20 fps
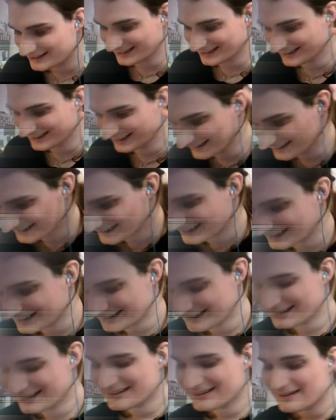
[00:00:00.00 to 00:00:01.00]

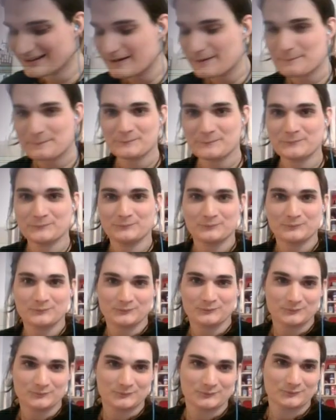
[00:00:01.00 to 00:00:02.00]
I just copy all my
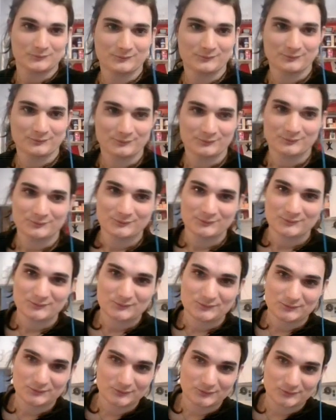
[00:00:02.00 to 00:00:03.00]
text from
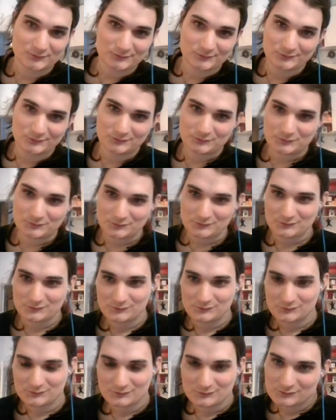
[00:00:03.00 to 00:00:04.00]

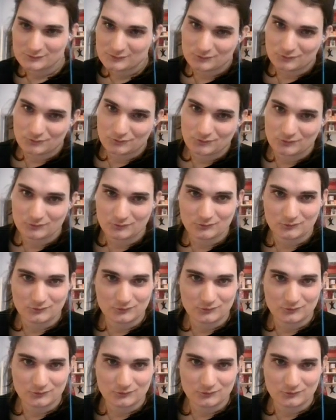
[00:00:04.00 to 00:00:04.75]
Scryfall.